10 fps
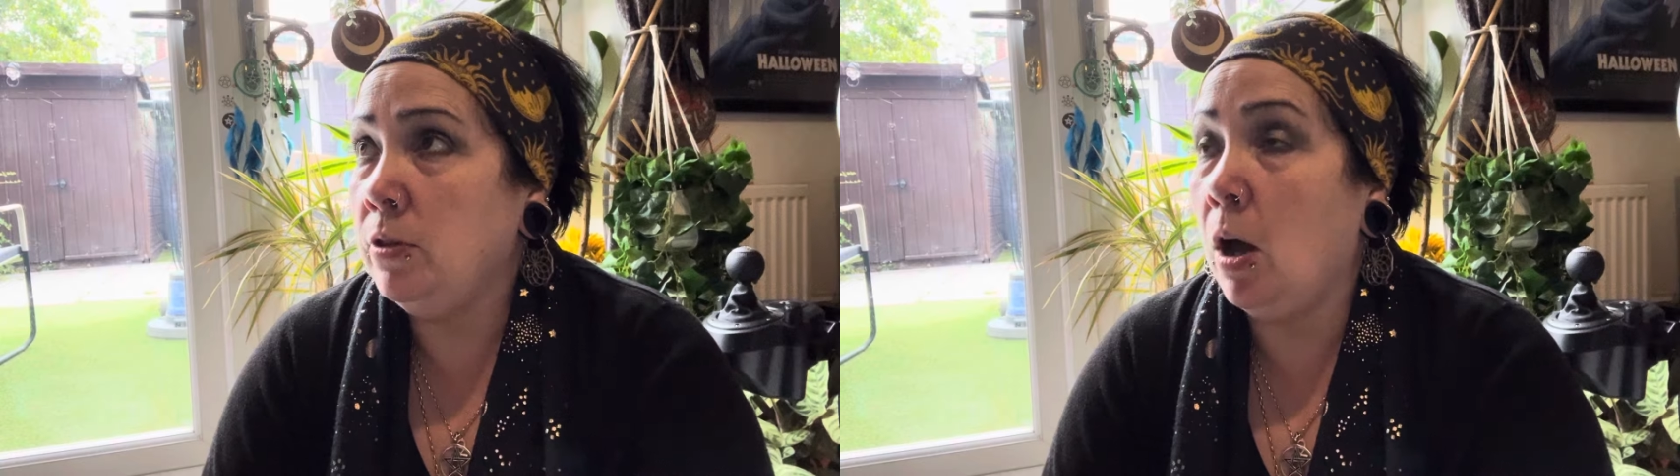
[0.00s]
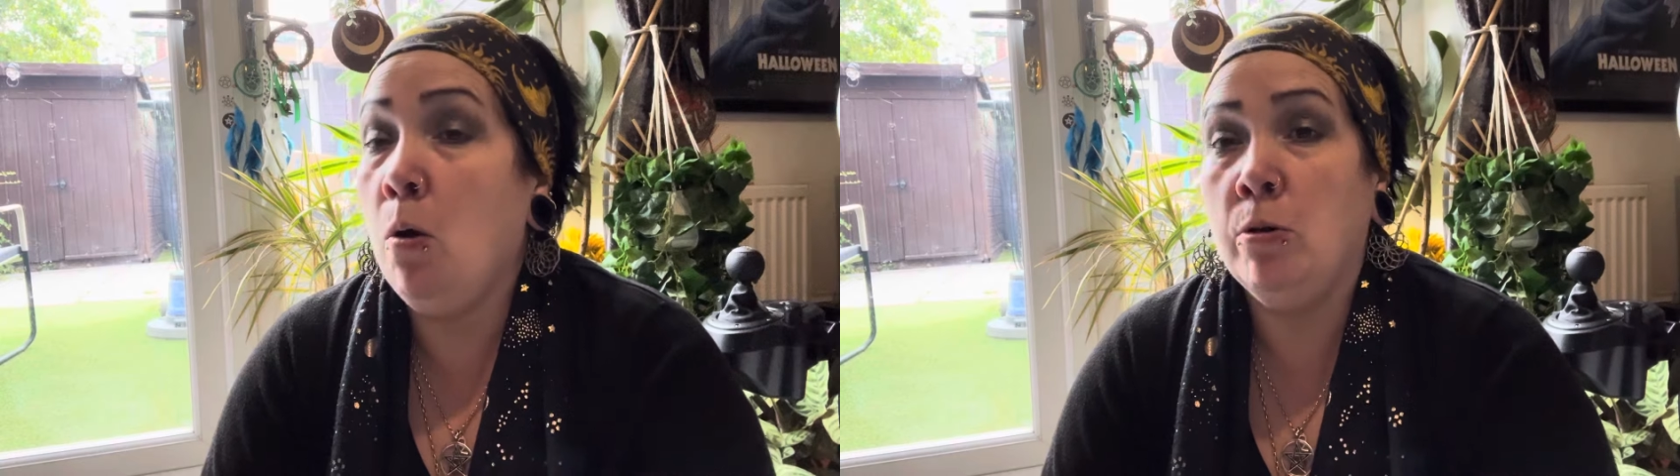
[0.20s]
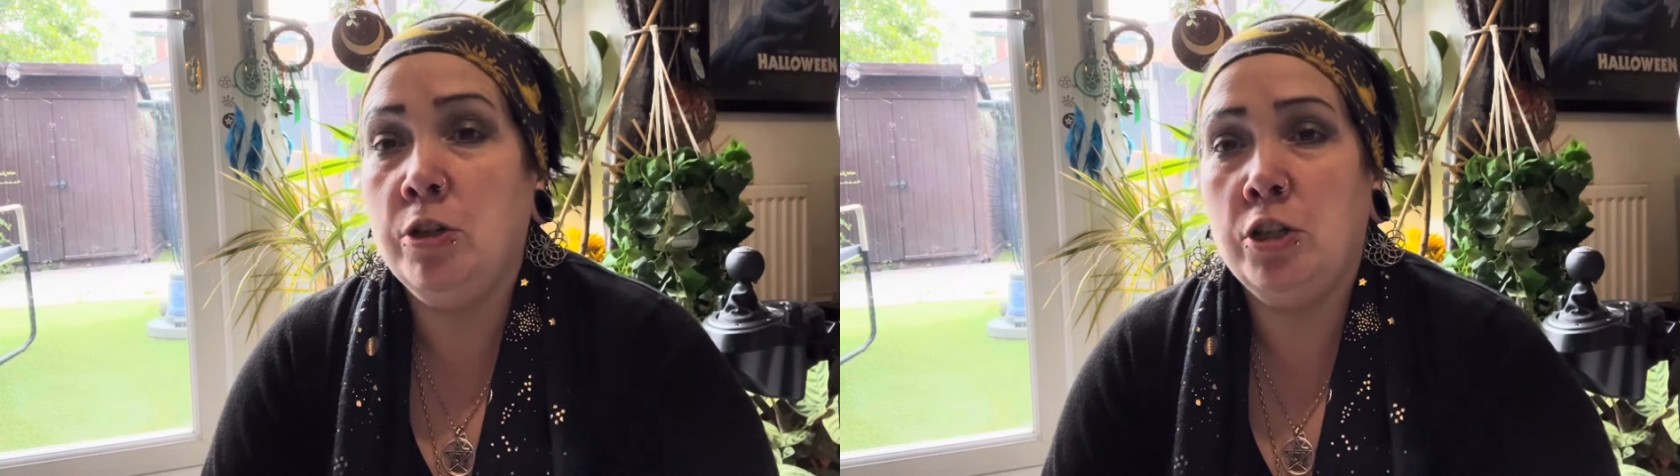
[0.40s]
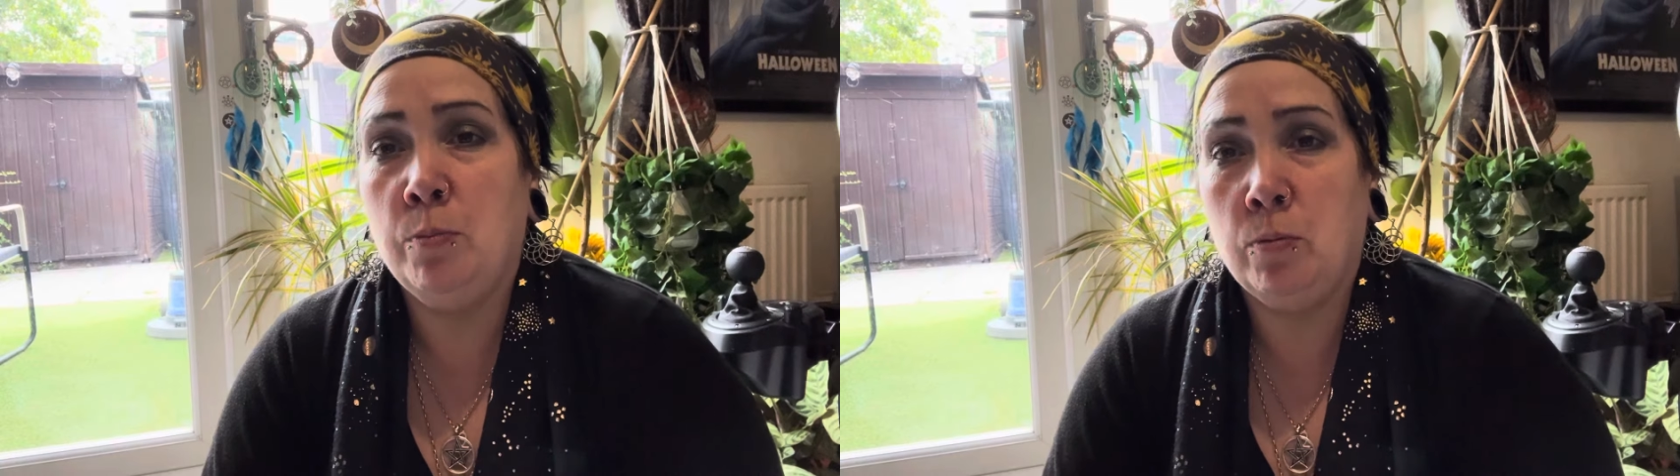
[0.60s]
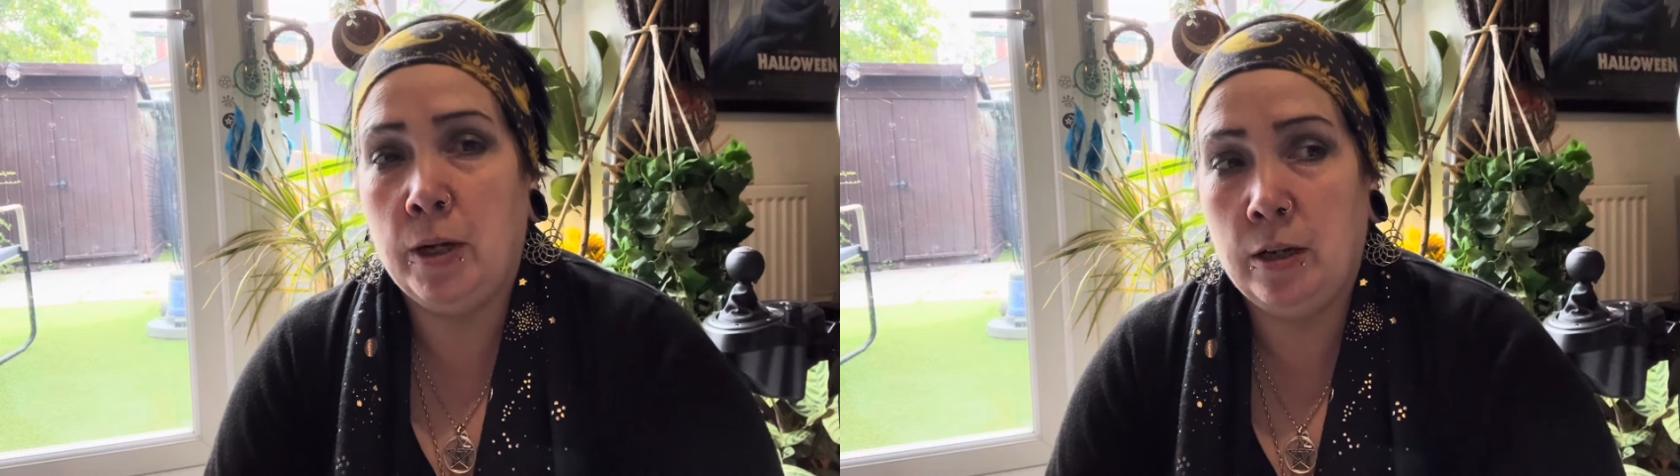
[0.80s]
Oh, and she
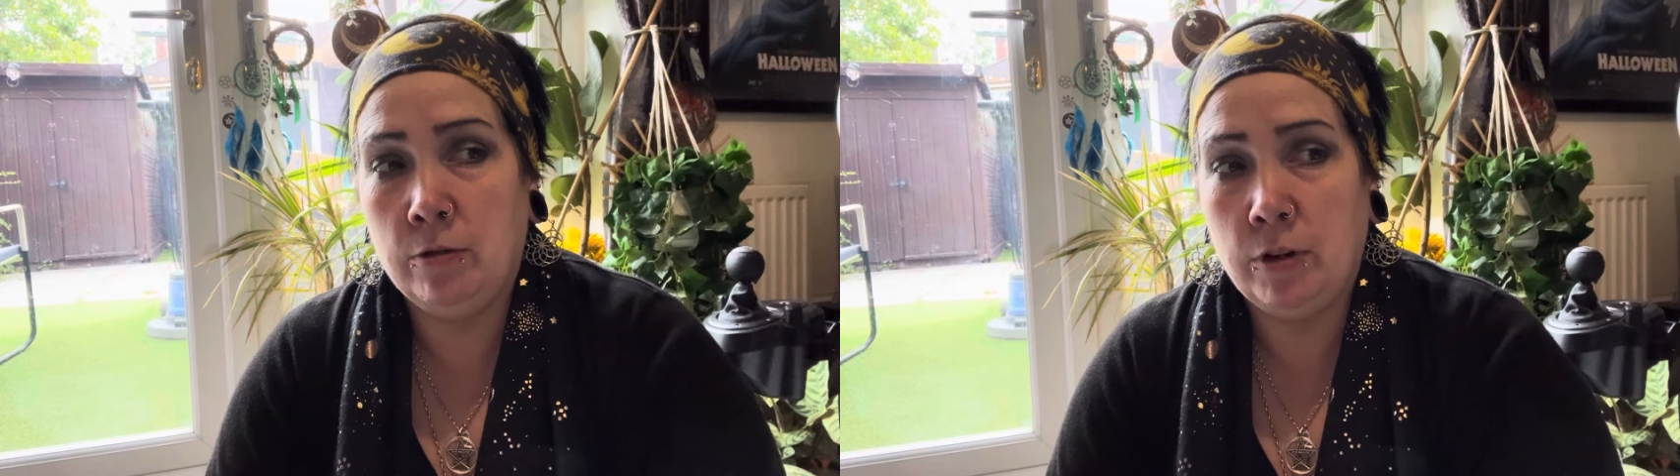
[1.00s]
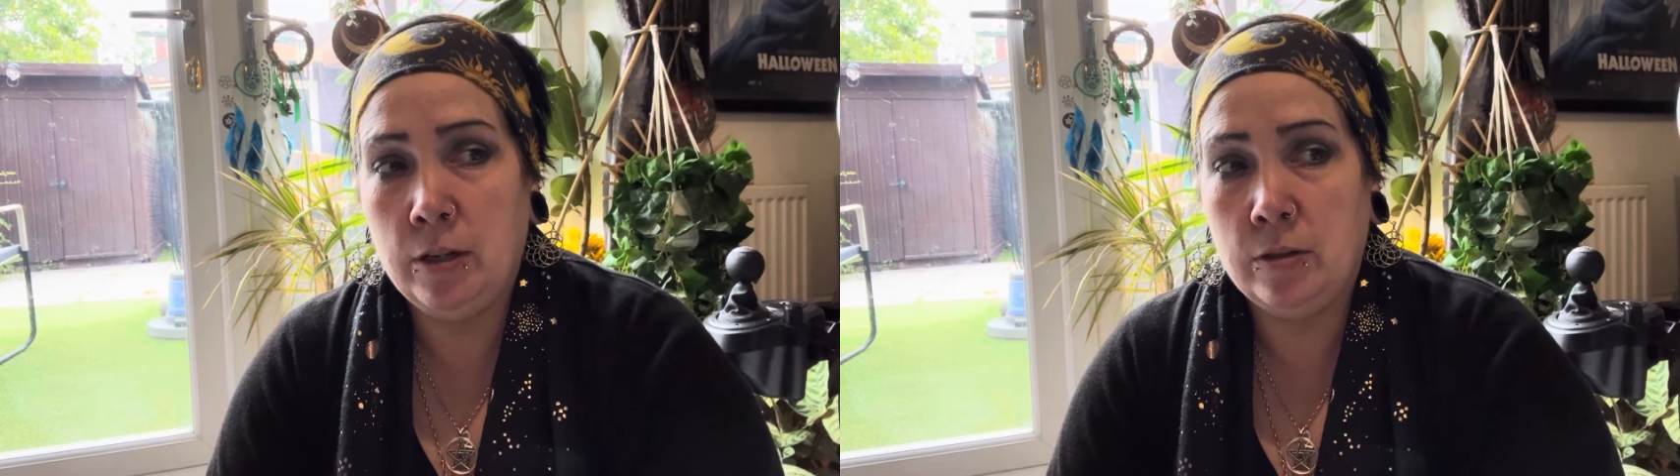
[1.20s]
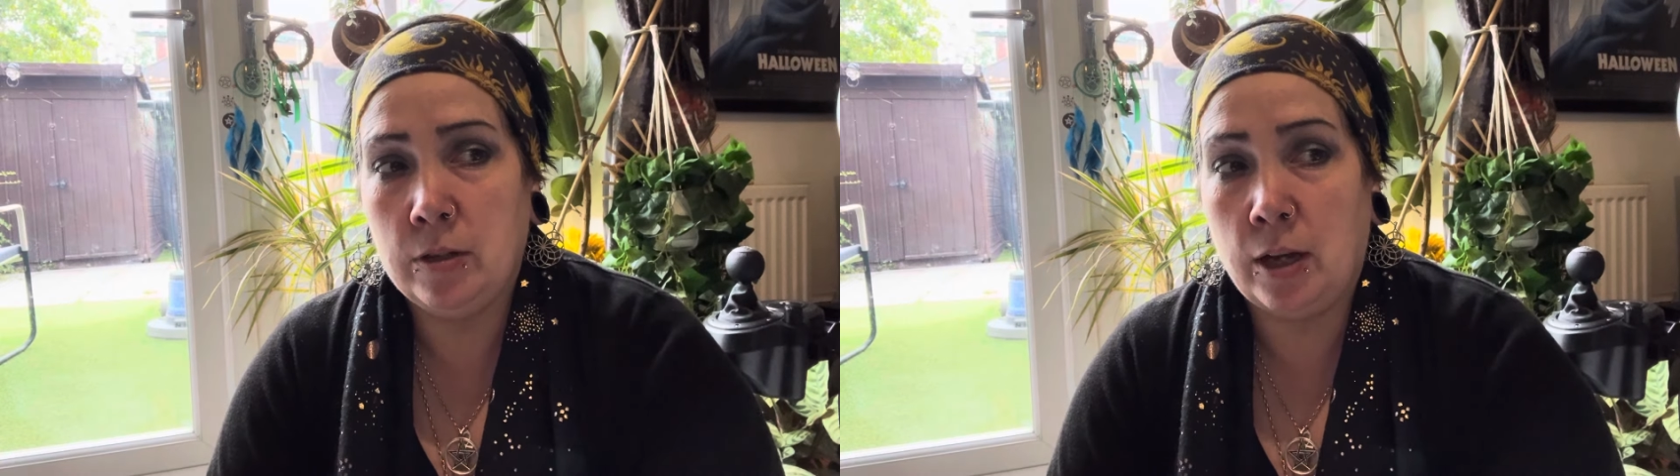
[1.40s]
bought earrings,